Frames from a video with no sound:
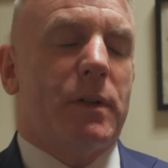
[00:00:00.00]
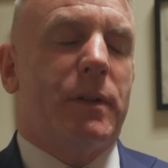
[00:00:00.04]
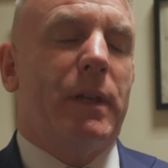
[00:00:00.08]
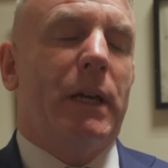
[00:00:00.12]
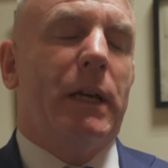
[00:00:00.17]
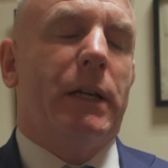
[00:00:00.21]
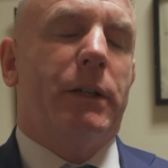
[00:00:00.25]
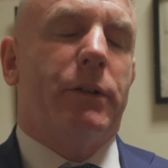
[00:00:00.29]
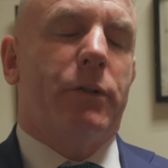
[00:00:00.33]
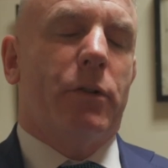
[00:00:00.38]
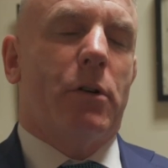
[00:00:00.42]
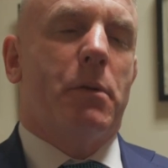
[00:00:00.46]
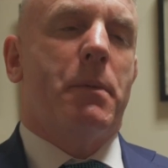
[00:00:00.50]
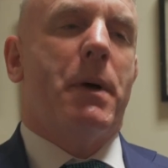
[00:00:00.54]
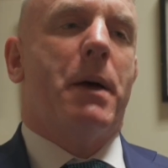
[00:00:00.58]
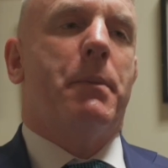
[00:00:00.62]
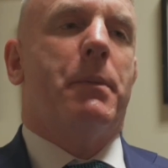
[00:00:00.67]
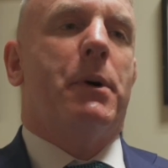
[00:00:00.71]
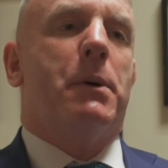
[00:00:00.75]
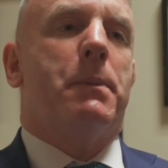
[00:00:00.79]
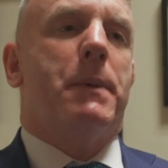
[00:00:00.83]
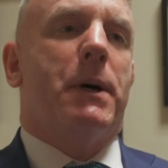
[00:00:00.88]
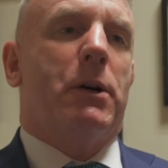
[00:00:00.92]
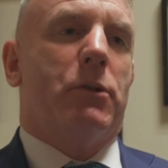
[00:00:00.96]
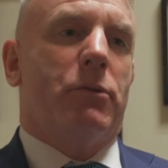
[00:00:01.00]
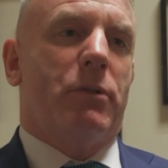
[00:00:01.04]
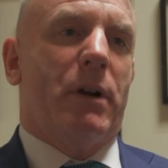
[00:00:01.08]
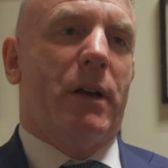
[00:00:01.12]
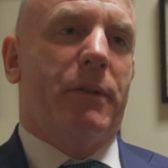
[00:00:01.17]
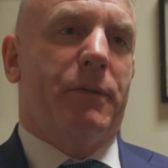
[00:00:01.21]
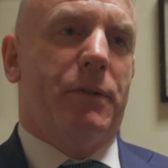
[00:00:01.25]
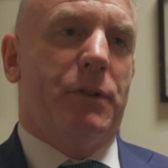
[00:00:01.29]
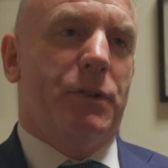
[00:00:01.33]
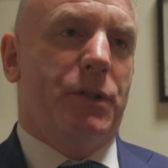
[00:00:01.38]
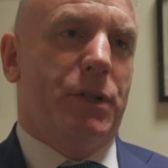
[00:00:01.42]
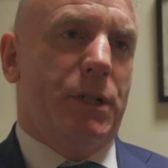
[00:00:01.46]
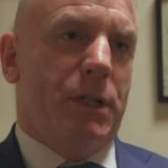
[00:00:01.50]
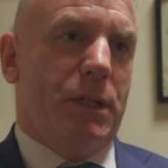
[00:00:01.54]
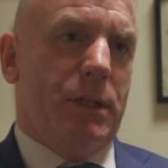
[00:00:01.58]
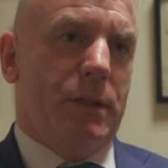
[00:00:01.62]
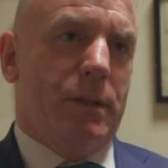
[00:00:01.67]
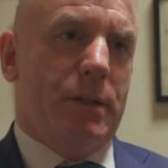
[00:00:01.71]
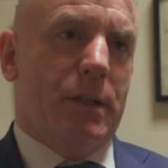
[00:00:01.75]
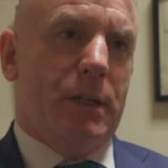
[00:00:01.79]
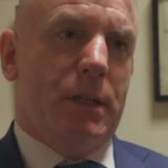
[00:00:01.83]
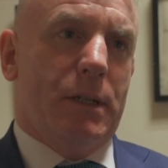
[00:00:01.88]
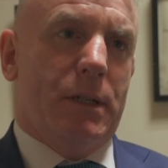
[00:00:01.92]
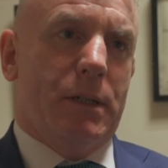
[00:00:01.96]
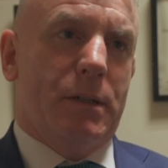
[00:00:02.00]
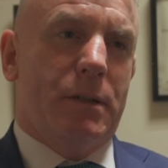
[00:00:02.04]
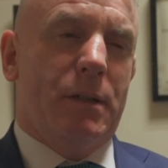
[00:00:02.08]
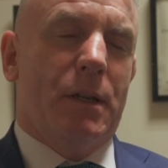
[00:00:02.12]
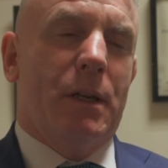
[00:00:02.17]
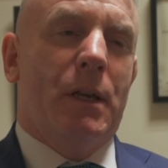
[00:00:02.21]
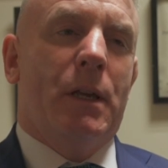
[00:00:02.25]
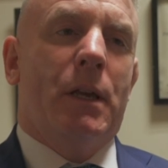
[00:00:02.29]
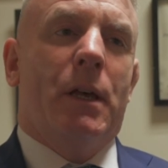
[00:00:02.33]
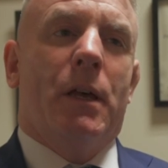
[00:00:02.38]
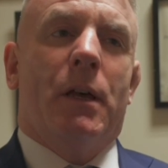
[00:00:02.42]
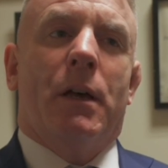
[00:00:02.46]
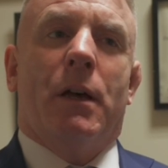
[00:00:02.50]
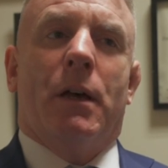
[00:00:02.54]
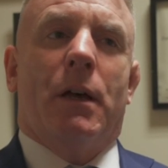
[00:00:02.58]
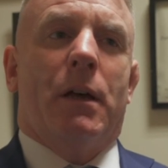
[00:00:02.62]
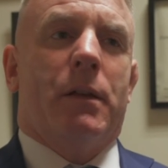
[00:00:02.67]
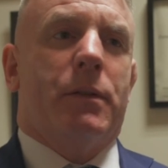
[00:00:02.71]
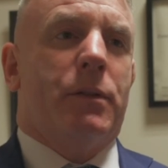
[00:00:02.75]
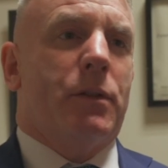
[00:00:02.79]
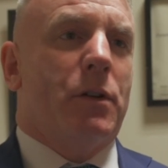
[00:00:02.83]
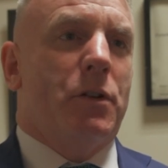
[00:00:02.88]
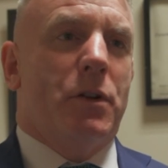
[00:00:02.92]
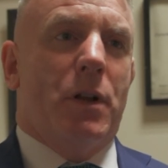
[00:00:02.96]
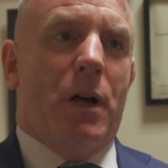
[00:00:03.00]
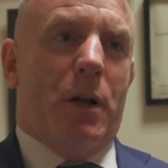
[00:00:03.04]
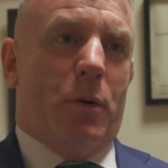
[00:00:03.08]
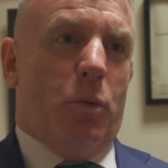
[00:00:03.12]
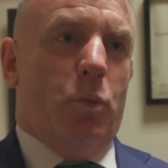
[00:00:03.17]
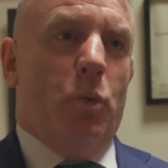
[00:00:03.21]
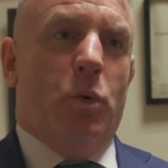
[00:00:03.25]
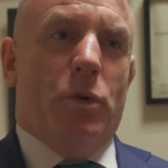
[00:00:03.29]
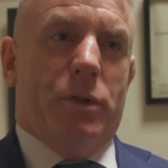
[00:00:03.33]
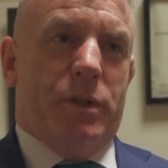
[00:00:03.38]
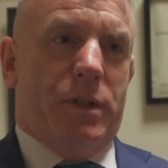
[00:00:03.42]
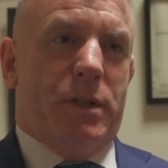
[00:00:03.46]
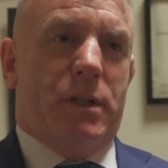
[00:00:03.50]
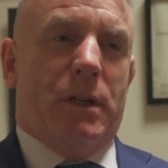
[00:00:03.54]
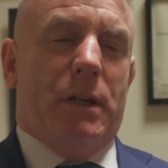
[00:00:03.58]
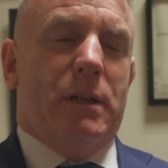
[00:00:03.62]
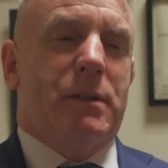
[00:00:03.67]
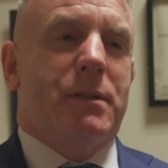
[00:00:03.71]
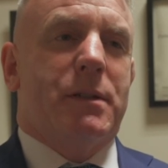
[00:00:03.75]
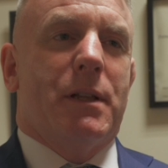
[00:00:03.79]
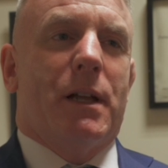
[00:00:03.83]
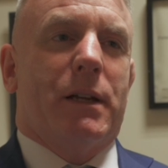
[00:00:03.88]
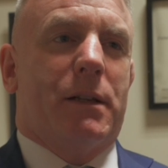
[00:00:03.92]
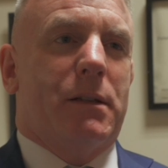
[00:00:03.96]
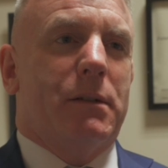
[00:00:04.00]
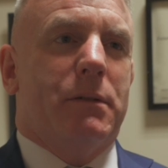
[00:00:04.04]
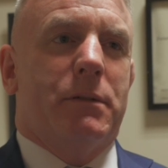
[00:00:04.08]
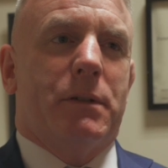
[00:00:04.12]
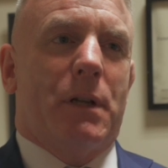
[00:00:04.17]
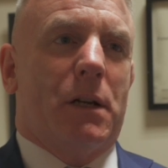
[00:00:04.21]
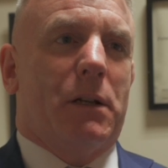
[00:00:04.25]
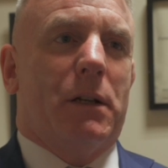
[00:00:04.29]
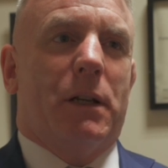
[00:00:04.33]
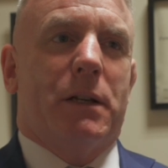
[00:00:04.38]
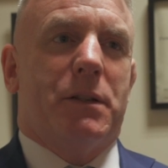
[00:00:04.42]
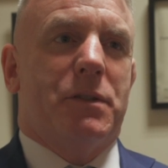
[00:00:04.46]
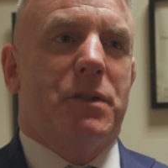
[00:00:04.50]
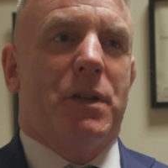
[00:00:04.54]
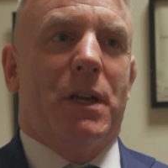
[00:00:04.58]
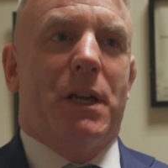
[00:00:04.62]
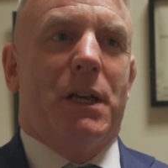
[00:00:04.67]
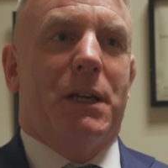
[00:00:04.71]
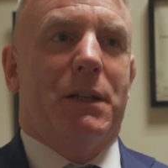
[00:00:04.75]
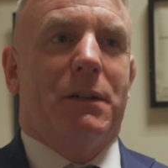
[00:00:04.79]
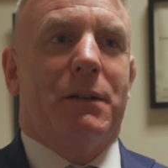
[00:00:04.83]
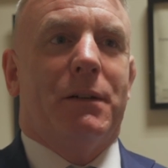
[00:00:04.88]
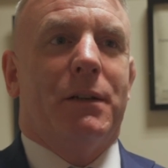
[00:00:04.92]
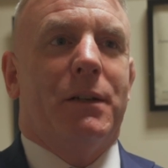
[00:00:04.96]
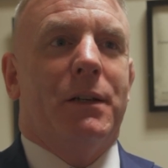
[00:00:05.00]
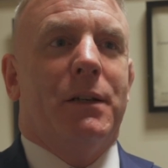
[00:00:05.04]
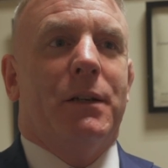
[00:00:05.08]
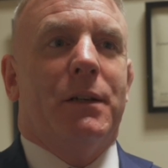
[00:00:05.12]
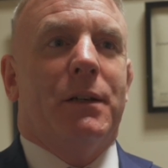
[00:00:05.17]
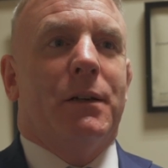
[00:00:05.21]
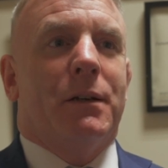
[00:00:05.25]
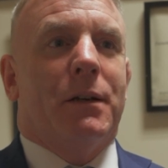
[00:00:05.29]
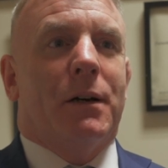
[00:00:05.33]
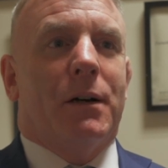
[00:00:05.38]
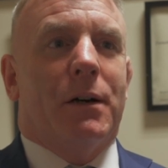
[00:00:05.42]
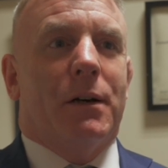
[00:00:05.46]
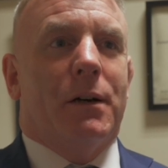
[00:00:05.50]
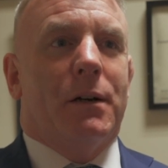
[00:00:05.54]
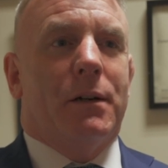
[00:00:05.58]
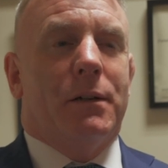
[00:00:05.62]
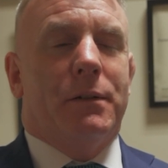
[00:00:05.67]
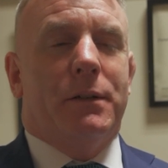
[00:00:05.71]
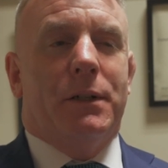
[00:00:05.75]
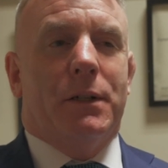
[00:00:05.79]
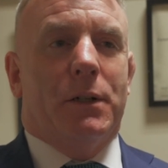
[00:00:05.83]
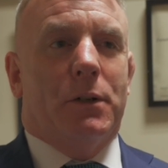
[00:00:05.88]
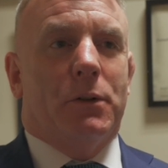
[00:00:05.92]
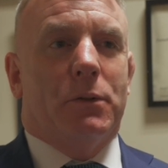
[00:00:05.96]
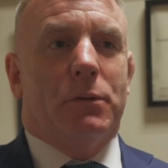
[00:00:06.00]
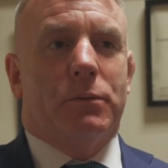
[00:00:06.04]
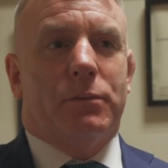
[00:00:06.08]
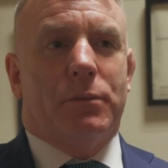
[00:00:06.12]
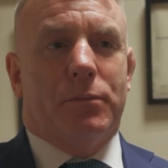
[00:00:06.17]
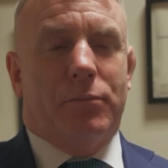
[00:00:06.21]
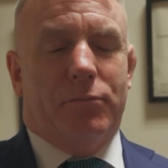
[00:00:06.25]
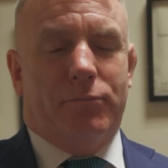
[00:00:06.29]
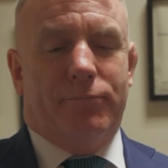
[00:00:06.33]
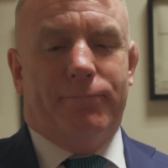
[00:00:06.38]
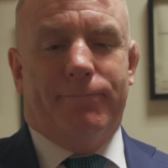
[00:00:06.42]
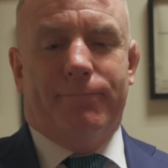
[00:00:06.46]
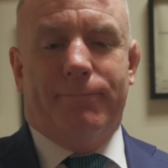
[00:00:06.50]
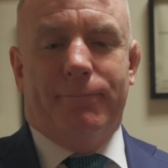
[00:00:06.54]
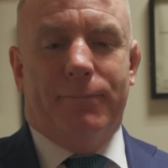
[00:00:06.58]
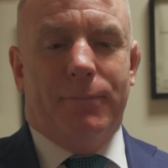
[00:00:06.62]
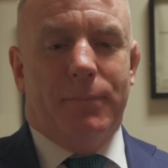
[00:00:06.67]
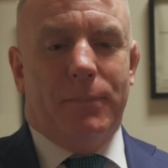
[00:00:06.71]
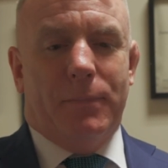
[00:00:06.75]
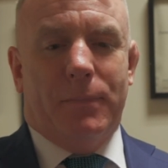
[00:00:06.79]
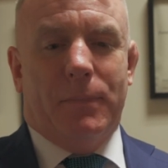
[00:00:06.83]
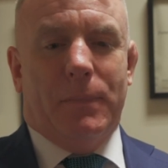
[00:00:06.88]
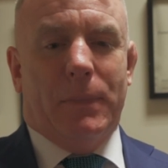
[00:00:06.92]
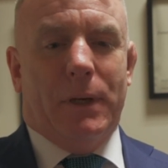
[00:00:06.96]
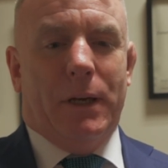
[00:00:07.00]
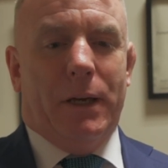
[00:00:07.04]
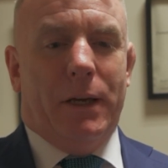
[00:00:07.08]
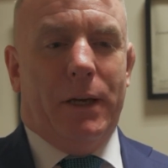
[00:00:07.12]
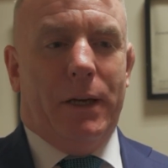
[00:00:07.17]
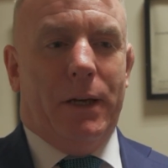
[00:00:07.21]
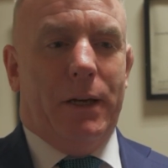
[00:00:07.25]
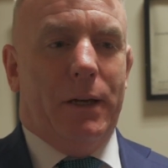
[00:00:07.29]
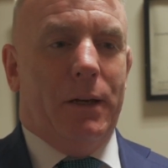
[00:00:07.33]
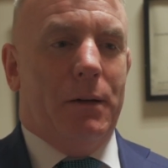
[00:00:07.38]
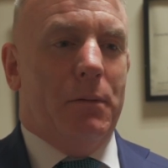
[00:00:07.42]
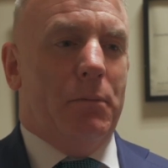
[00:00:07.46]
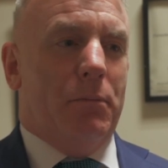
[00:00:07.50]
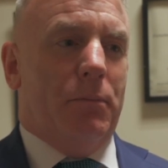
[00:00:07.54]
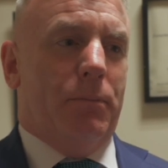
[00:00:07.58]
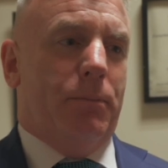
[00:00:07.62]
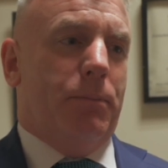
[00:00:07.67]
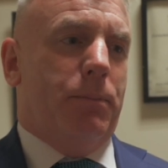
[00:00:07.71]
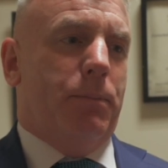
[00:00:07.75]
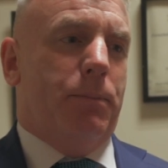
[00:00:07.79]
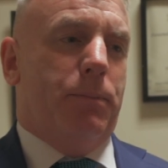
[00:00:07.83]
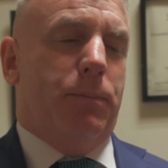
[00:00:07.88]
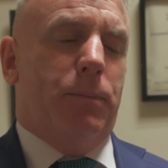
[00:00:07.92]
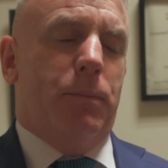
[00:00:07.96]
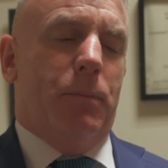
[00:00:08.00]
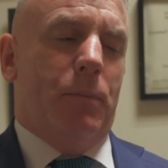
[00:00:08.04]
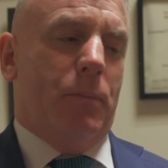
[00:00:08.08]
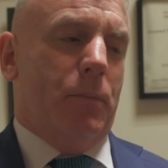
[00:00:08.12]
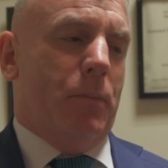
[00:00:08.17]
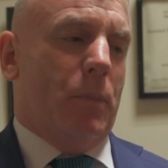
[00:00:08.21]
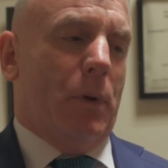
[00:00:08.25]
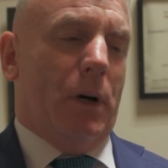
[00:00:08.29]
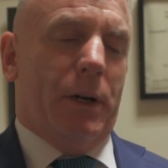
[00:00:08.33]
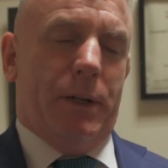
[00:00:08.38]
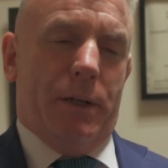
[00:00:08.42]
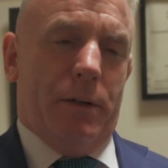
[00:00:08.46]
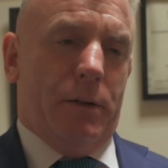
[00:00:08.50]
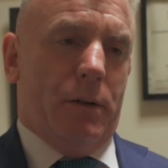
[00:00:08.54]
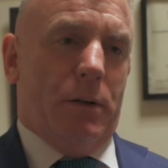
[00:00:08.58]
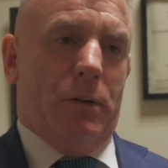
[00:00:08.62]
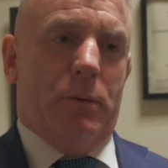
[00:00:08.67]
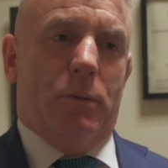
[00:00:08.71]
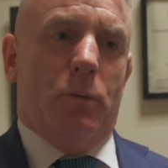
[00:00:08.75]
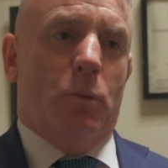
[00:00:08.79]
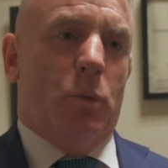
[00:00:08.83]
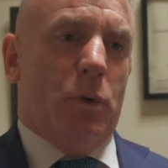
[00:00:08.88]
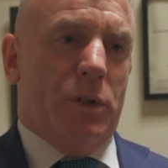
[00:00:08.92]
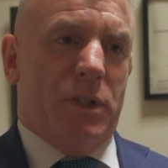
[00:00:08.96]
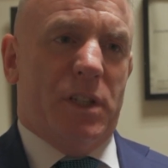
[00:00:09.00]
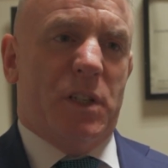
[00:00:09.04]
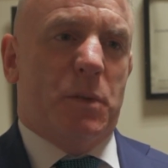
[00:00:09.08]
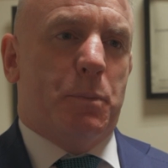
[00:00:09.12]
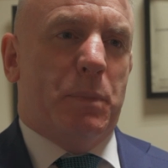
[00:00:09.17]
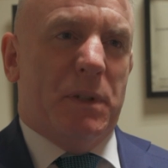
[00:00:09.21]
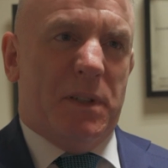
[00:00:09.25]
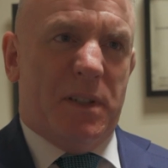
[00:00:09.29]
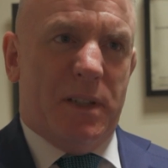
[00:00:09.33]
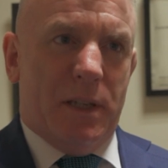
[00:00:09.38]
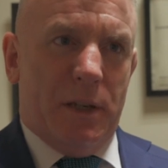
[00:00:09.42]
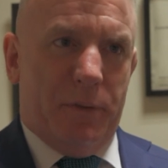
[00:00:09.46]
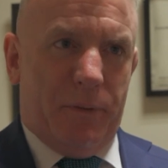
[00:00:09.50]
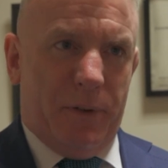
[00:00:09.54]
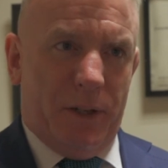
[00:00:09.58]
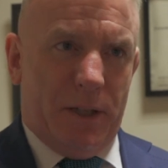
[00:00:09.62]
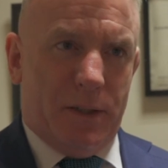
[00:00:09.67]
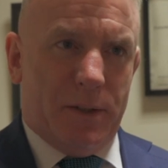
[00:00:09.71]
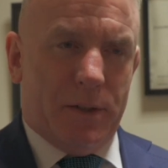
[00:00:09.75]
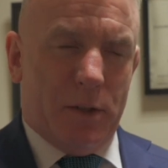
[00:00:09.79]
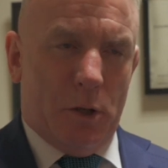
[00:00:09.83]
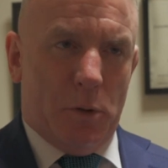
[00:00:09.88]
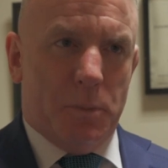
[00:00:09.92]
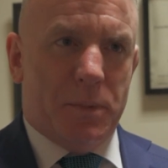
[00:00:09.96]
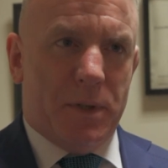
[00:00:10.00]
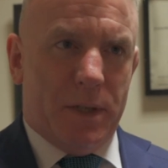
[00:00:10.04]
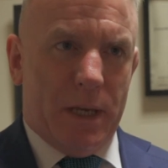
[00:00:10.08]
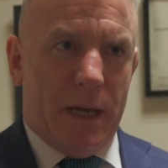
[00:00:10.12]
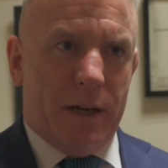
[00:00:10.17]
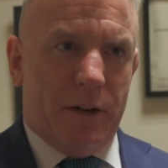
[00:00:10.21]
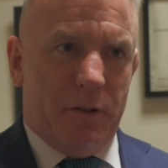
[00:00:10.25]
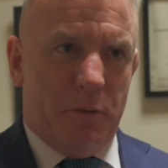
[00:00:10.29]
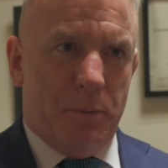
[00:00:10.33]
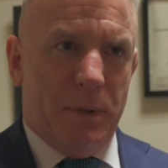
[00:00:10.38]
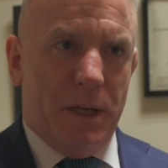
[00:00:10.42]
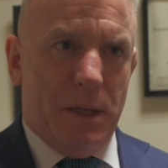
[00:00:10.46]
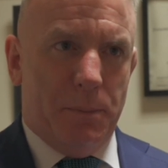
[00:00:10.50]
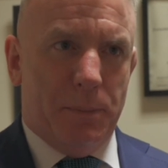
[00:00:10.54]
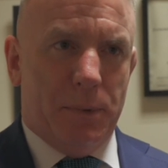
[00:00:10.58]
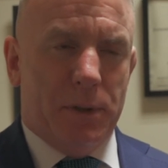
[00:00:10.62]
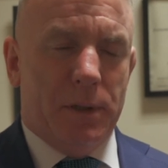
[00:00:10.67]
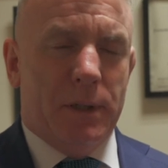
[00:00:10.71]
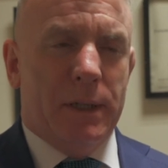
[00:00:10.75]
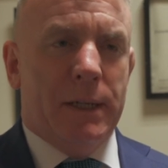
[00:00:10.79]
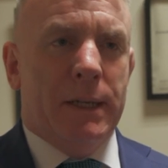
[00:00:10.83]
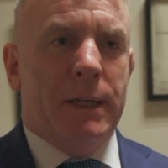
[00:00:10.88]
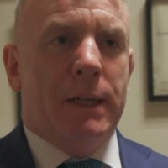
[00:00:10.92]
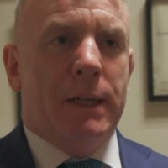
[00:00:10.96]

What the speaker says: the thing to remember about refugees is they're not once, it's like not like saying, I don't know, one specific subset of people.